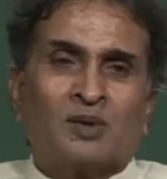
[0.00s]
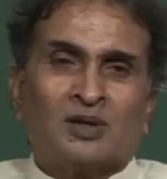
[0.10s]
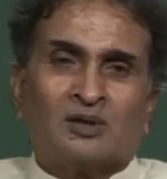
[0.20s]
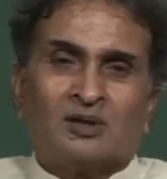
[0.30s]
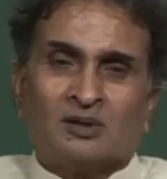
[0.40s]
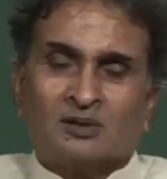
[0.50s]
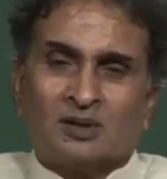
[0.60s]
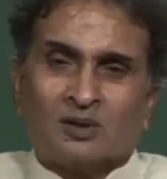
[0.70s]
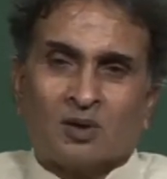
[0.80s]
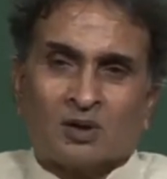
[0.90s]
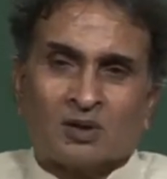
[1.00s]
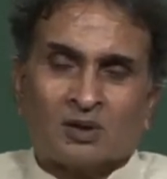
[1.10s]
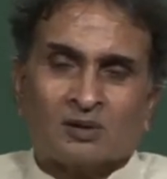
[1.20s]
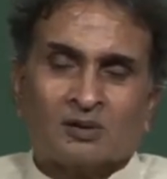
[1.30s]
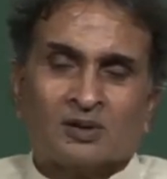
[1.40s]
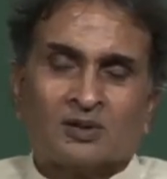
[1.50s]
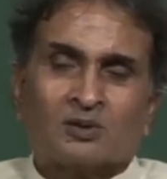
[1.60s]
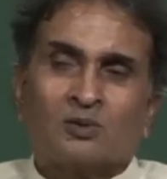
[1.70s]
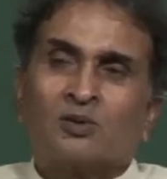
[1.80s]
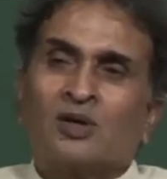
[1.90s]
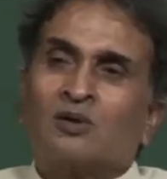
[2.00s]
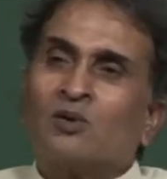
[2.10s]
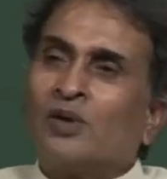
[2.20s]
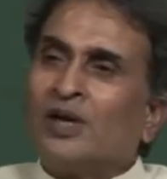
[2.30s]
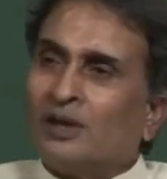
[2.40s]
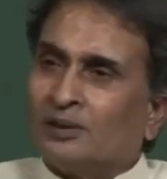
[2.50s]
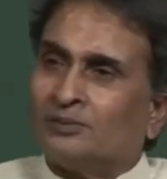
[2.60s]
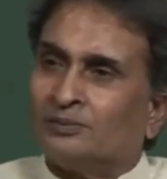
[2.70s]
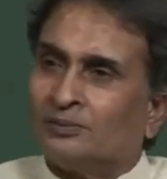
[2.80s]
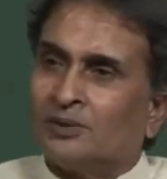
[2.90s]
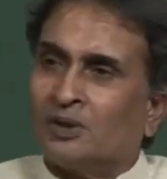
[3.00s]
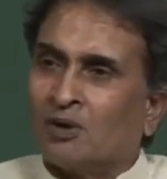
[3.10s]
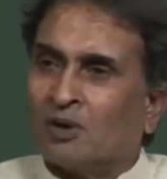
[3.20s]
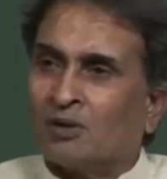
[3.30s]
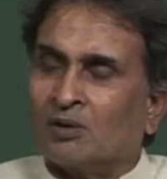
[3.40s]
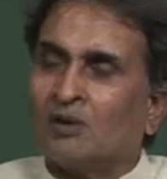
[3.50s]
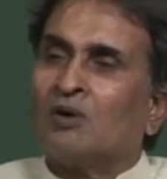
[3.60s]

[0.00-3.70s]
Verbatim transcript: but the cork, the screw can go in the cork